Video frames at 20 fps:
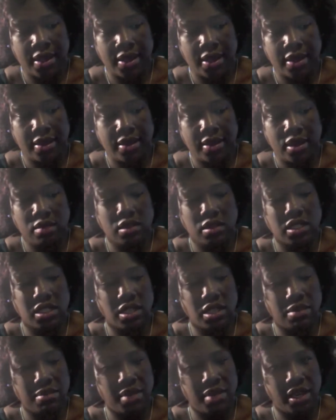there were
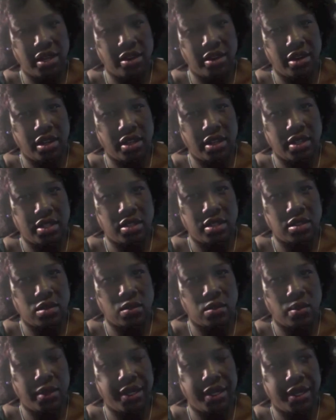some areas
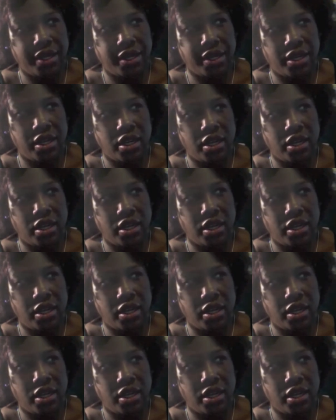where